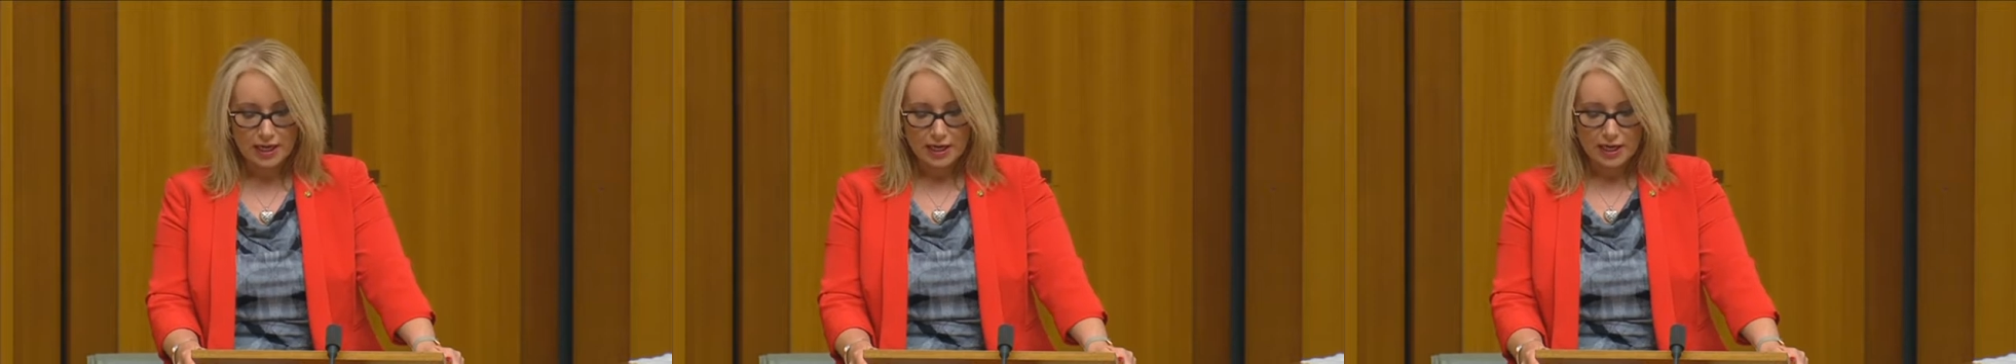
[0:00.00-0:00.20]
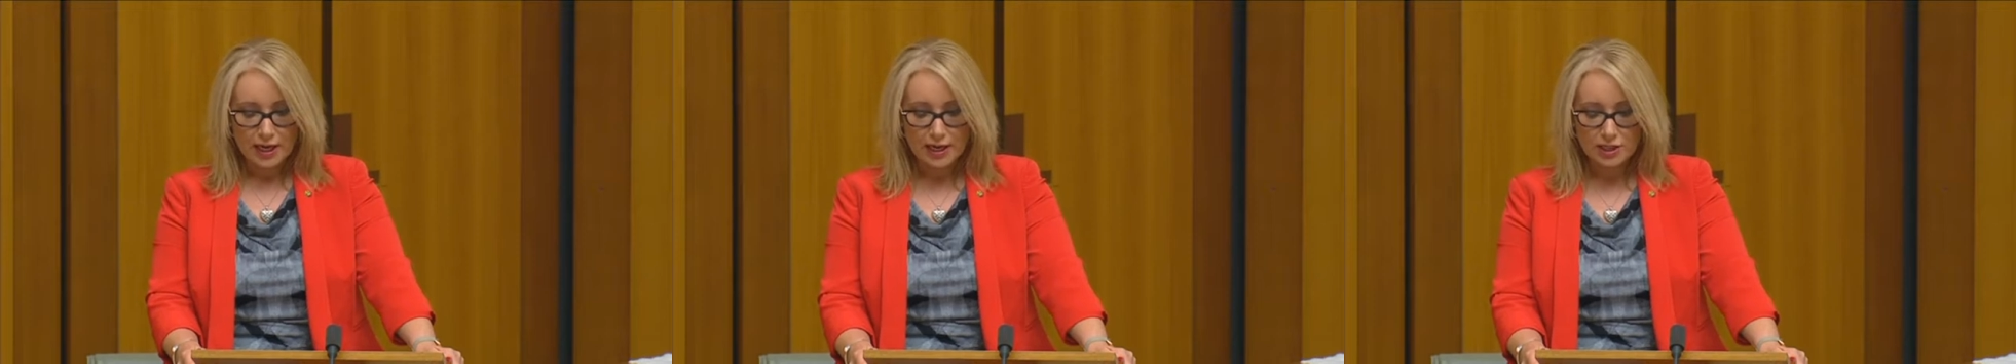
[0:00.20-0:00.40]

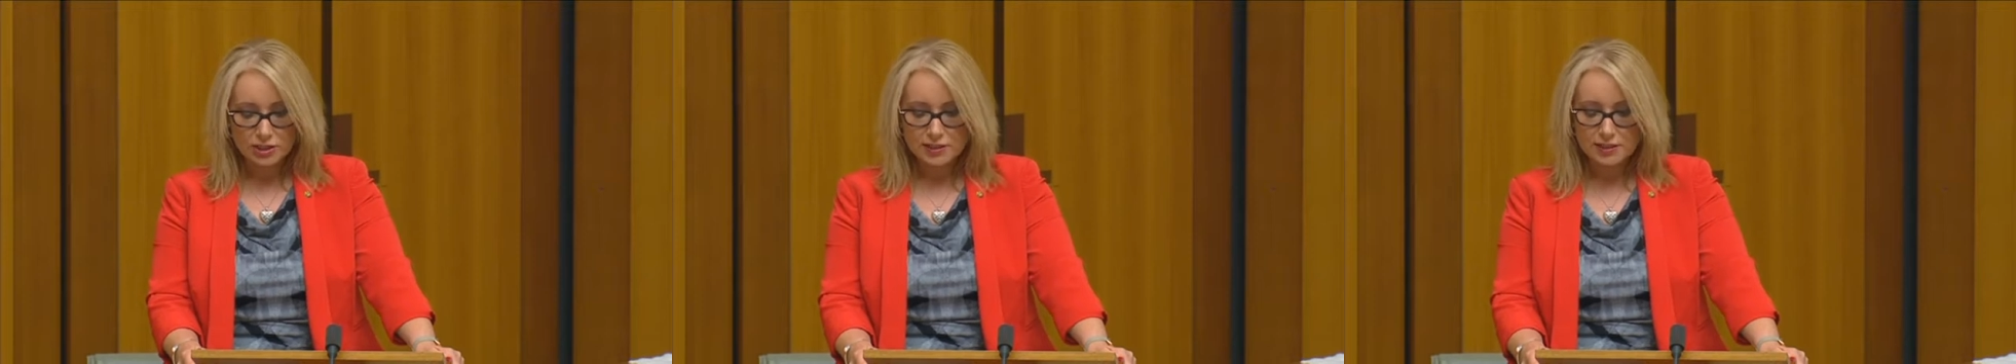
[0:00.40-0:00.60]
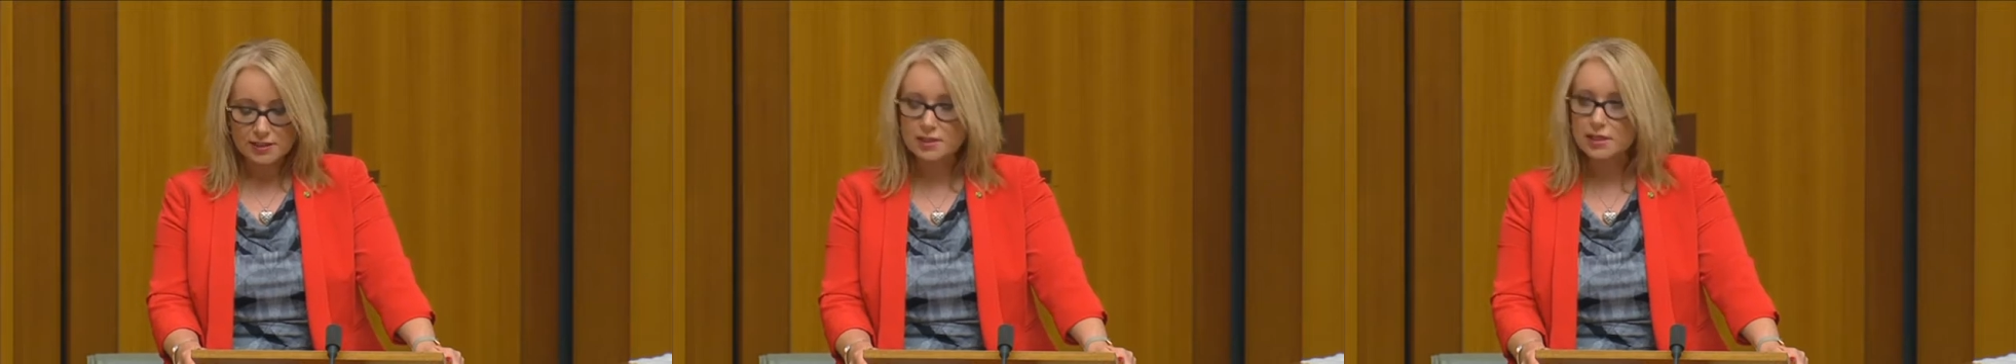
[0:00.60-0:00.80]
Each
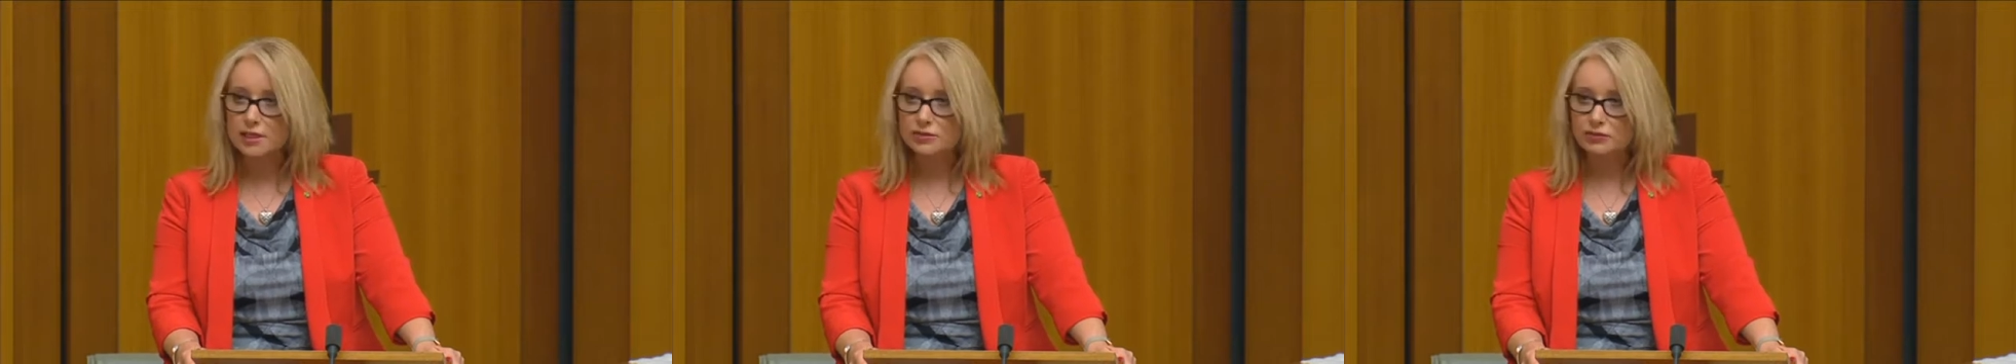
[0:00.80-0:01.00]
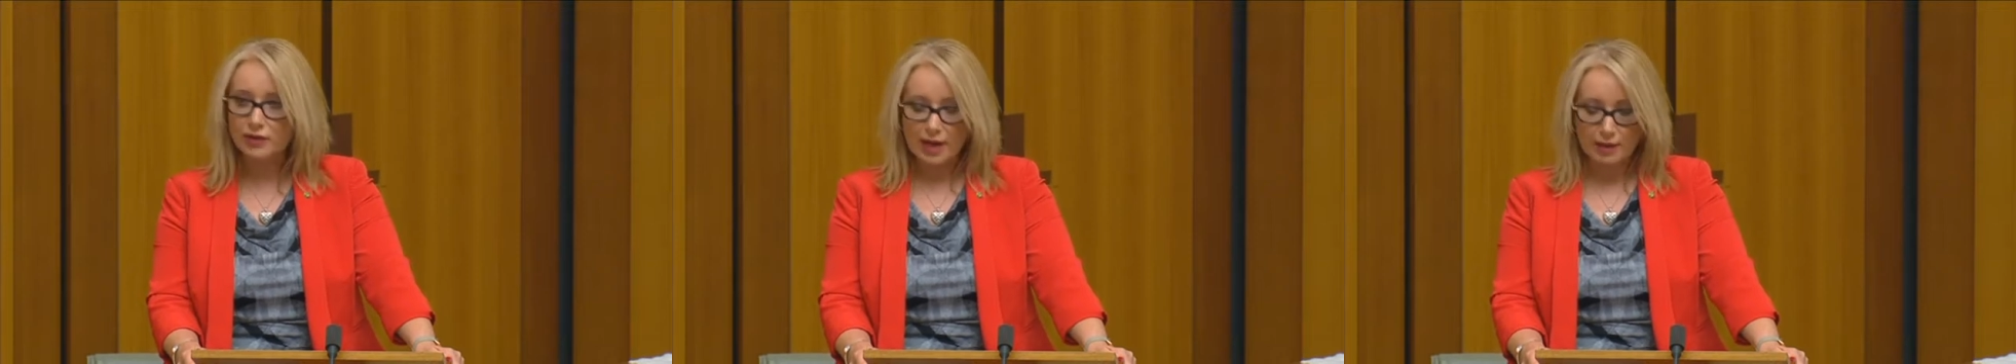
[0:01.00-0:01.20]

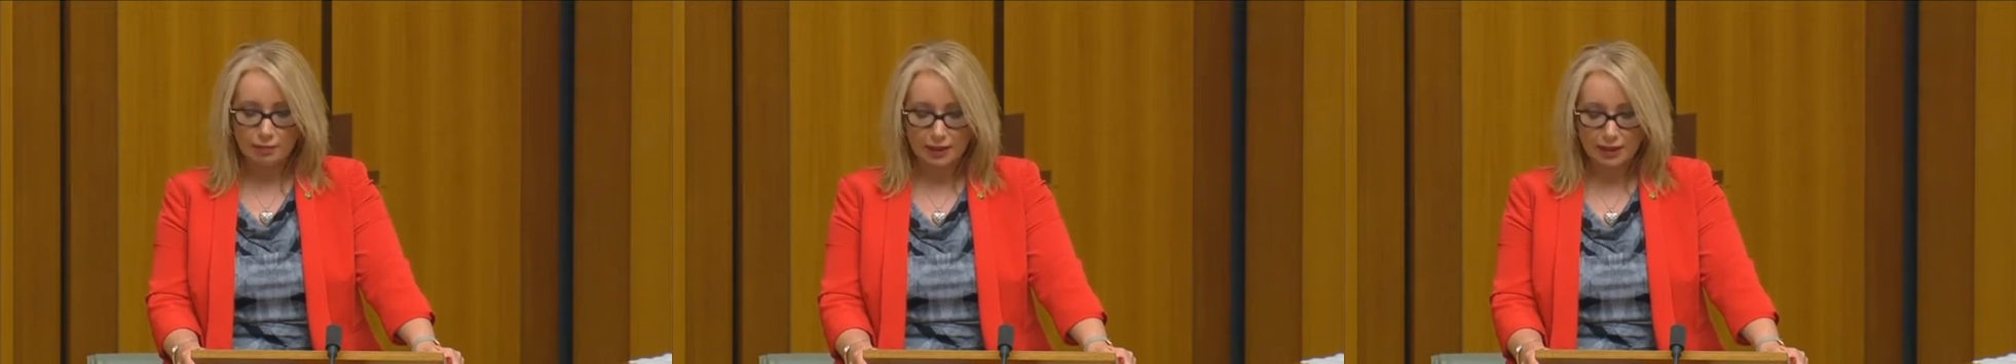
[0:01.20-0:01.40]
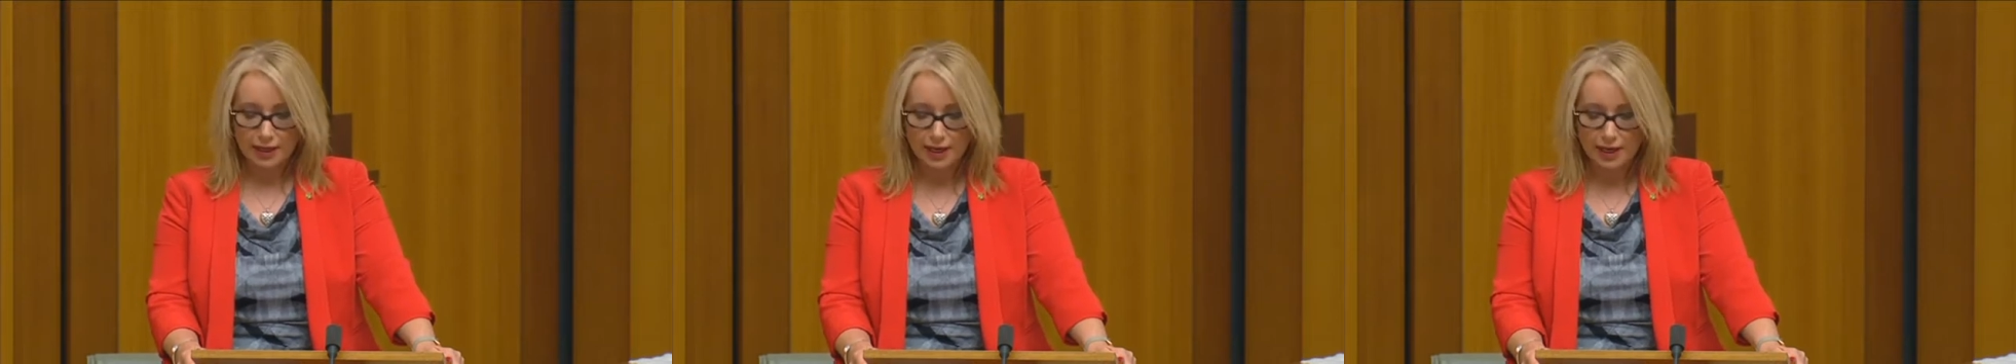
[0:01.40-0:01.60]
successful
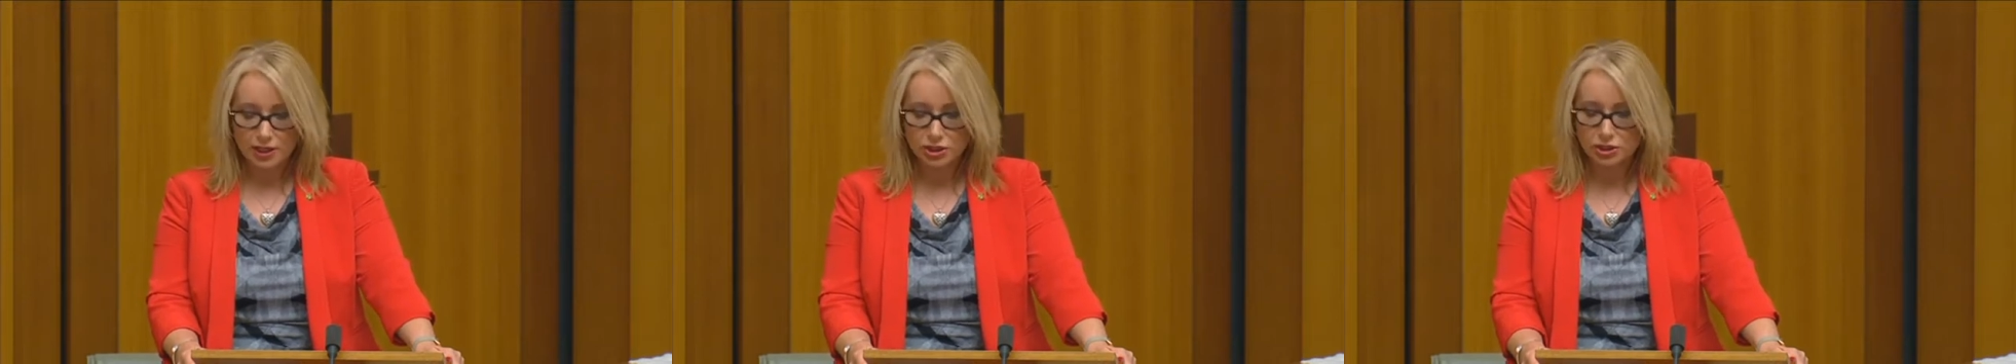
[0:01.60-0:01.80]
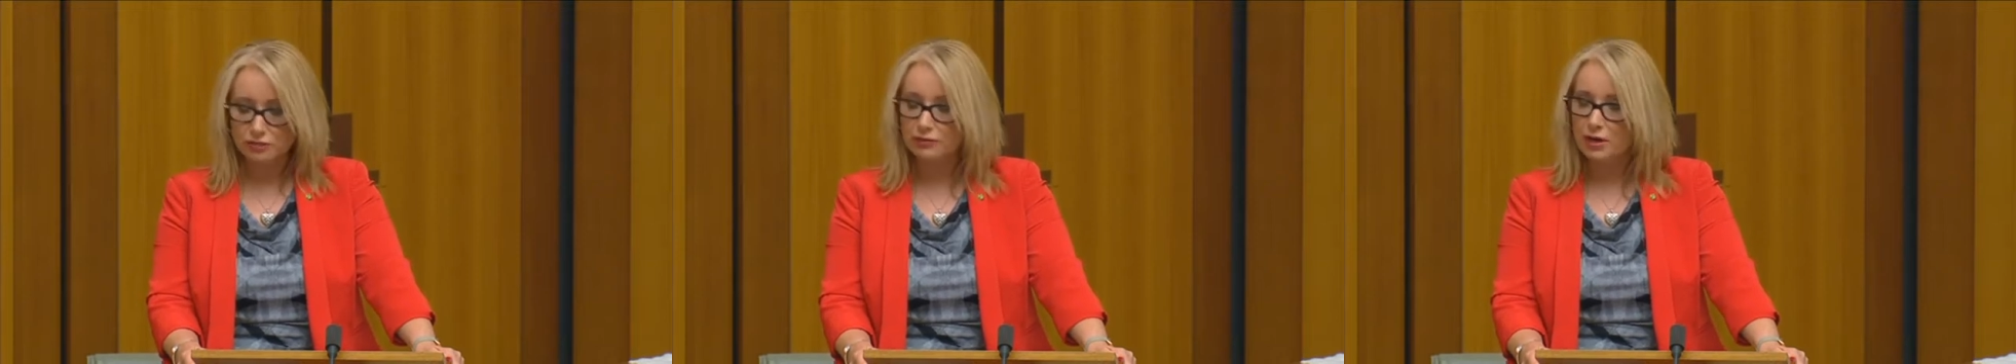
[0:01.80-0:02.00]
application